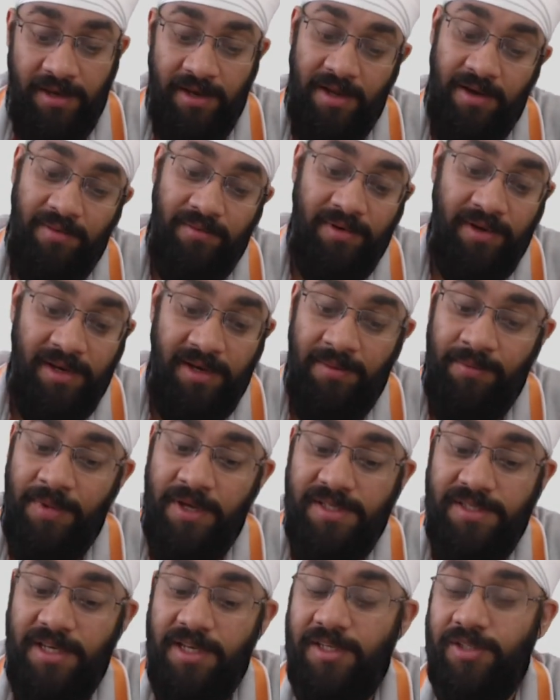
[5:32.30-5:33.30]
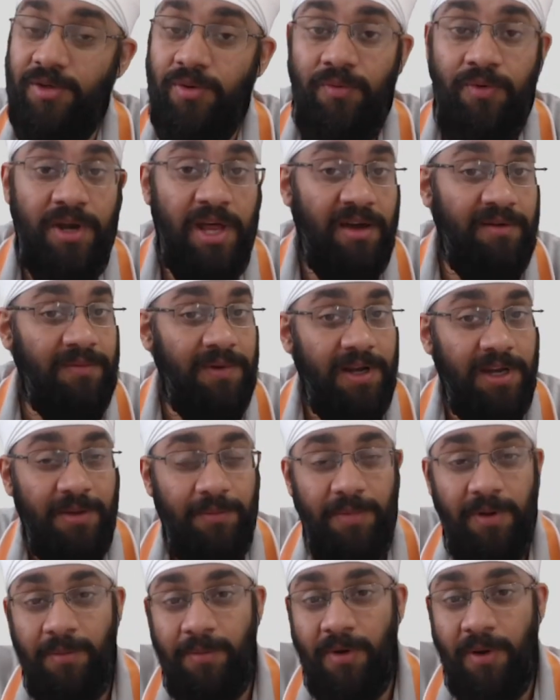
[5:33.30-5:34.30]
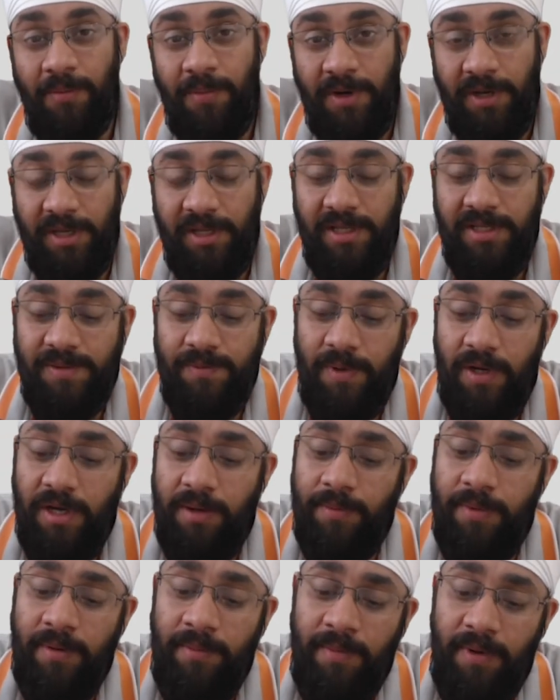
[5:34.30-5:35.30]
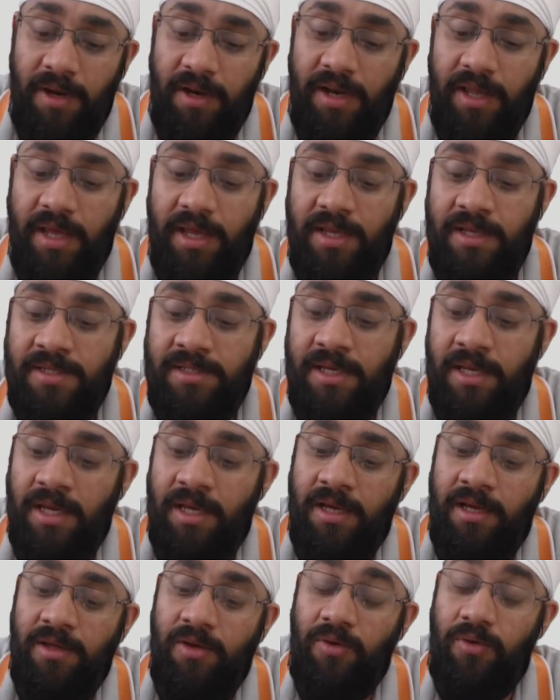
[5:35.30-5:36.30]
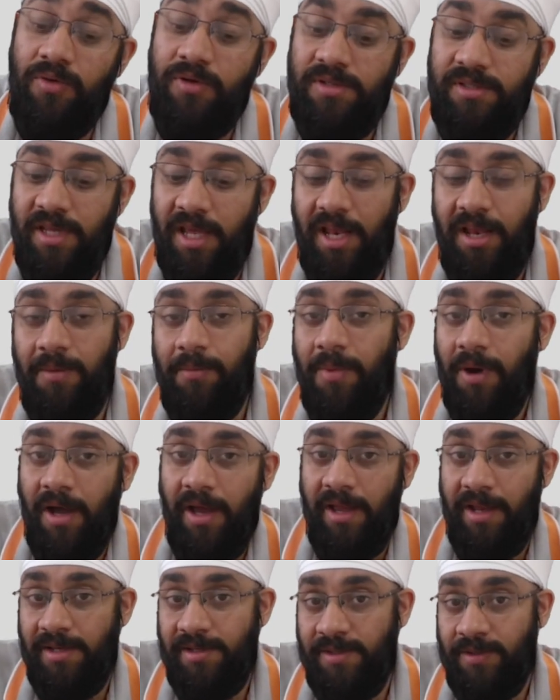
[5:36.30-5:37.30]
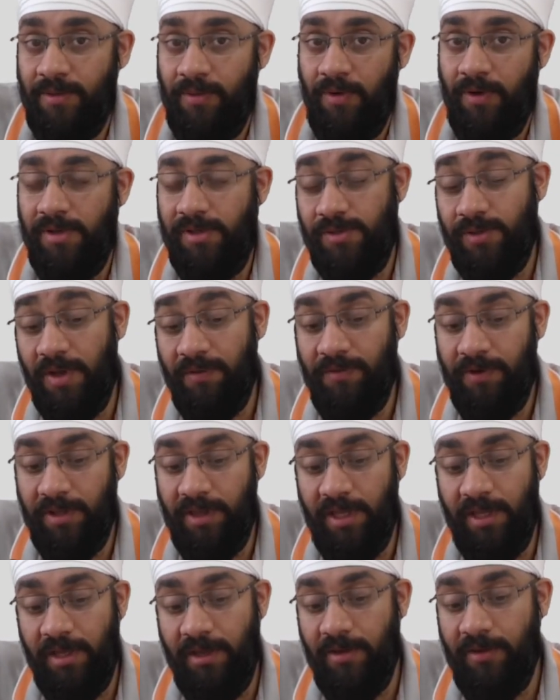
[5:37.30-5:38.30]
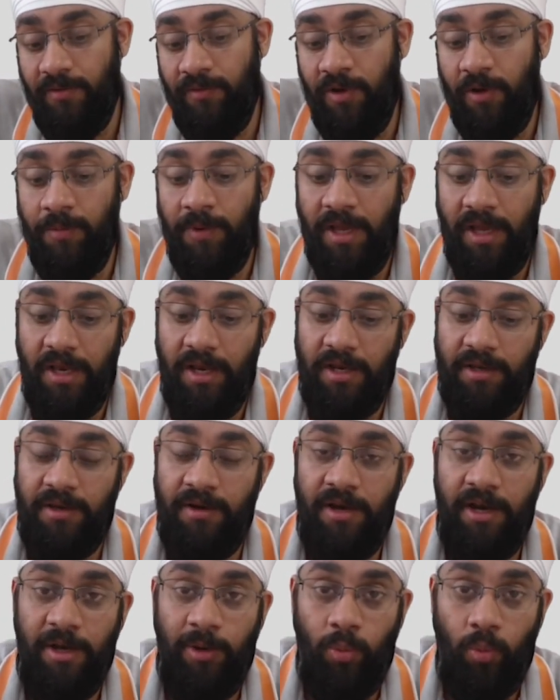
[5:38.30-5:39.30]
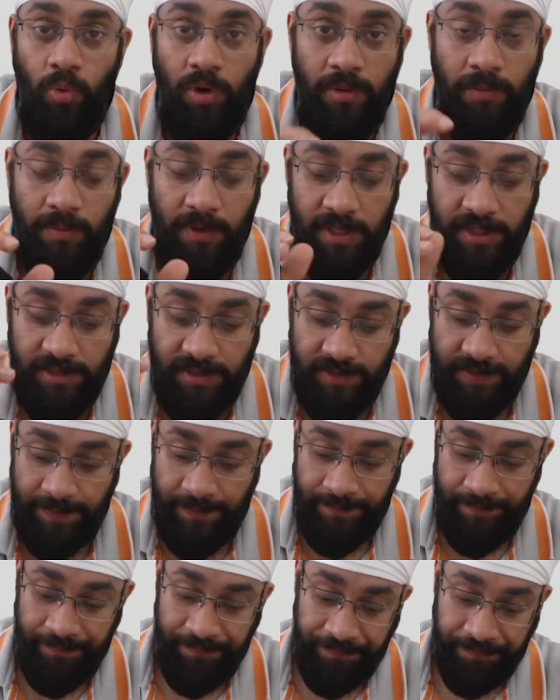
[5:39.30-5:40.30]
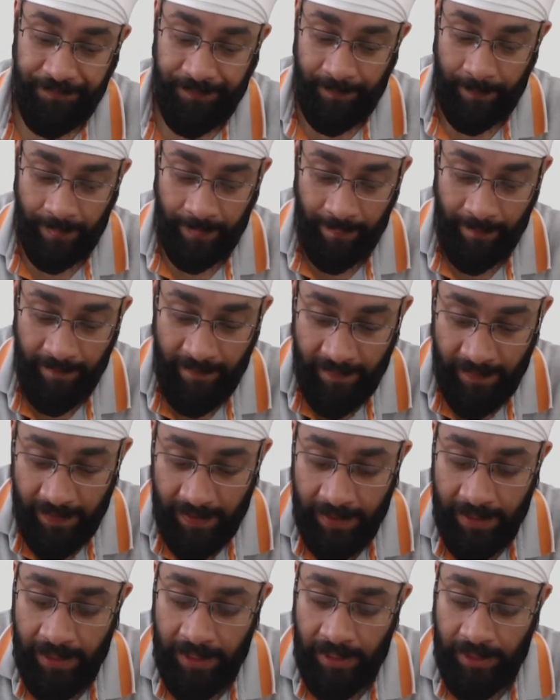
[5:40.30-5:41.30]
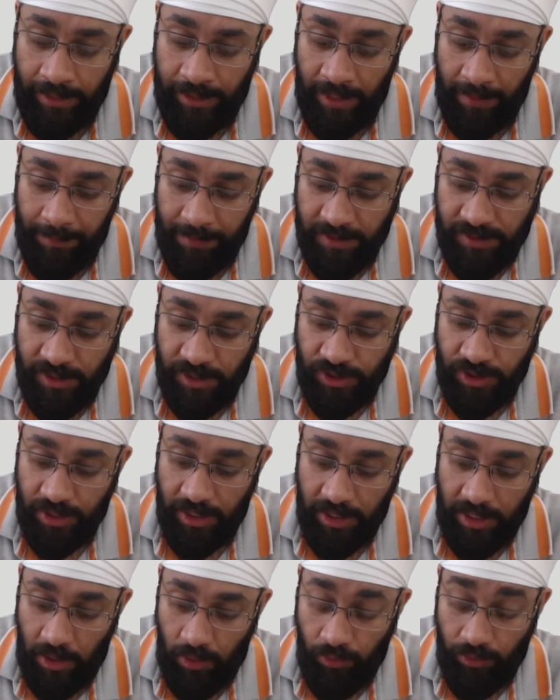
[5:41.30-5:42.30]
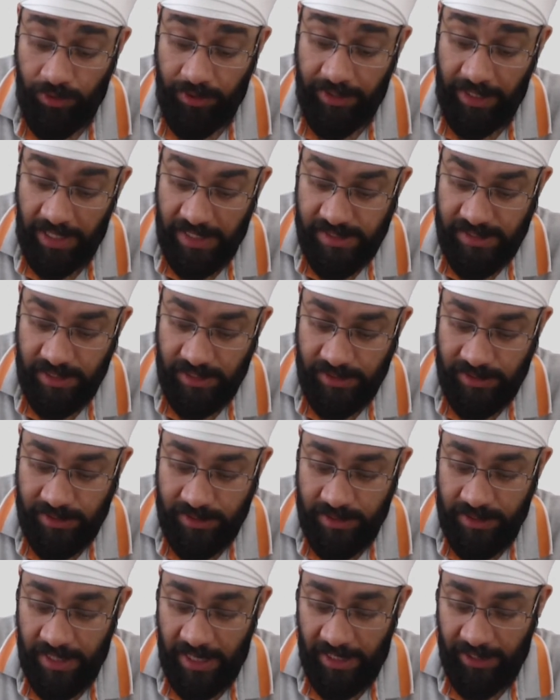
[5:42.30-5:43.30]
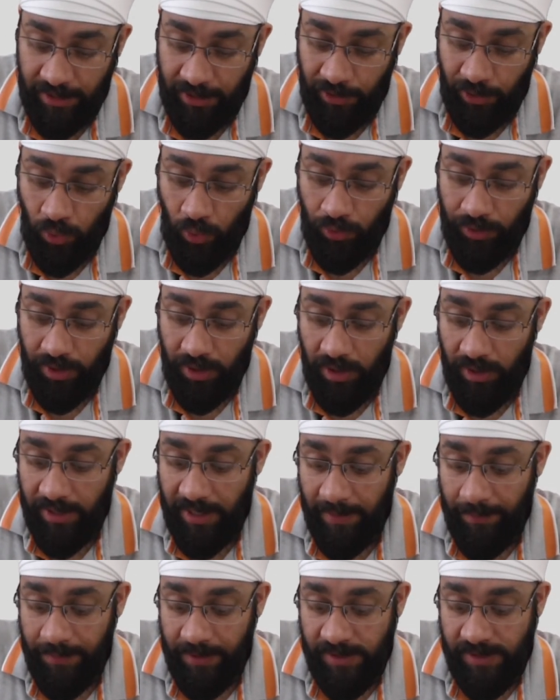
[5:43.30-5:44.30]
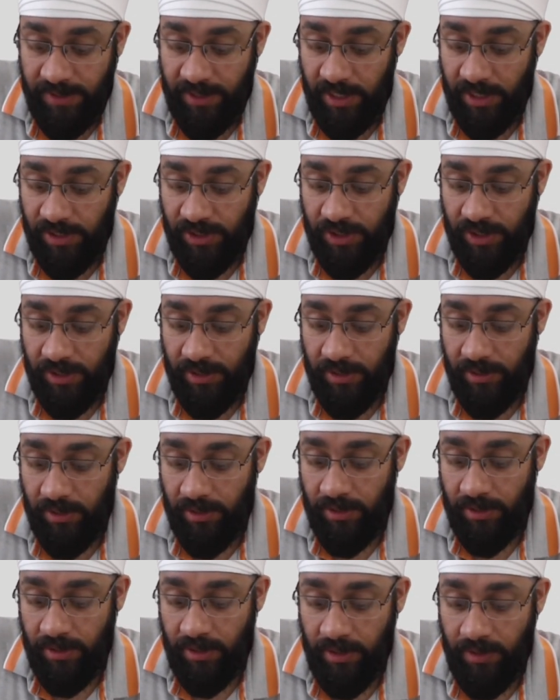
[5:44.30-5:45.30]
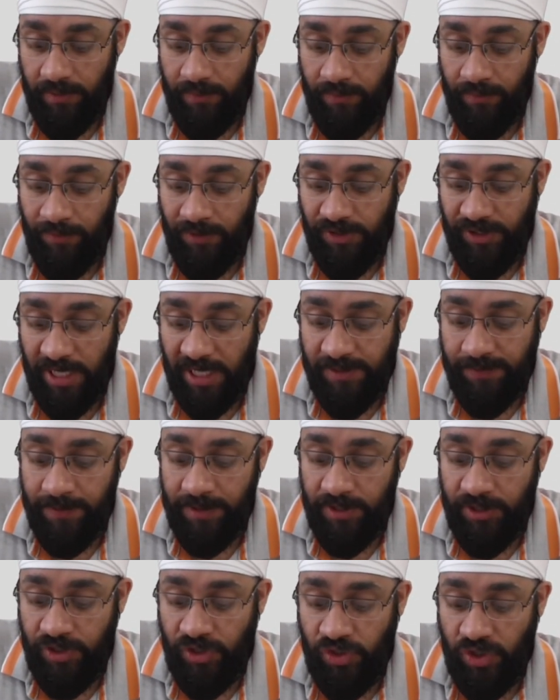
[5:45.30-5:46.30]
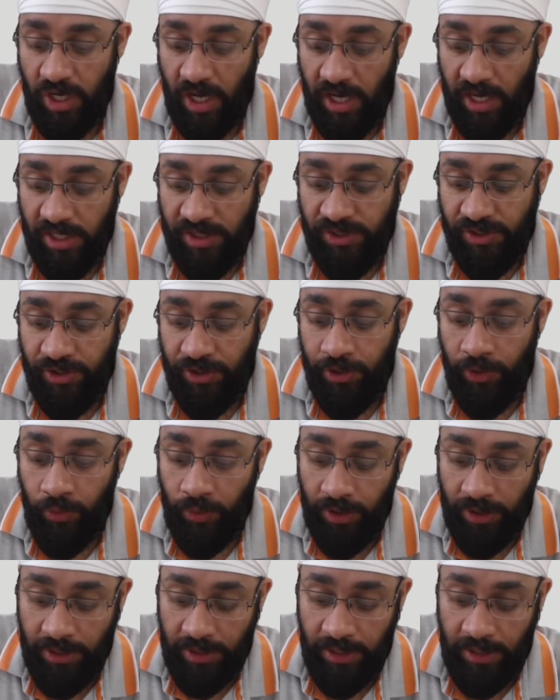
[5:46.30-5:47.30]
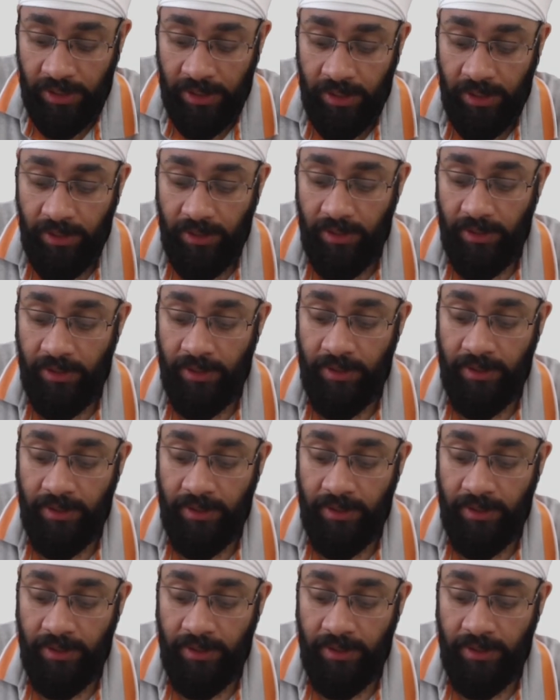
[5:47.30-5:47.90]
Now in a business you would have multiple properties, multiple buildings, you could sell, buy and so on. So everything will be collected at one place. Depreciation account tells us that total depreciation uh, which has been charged during the year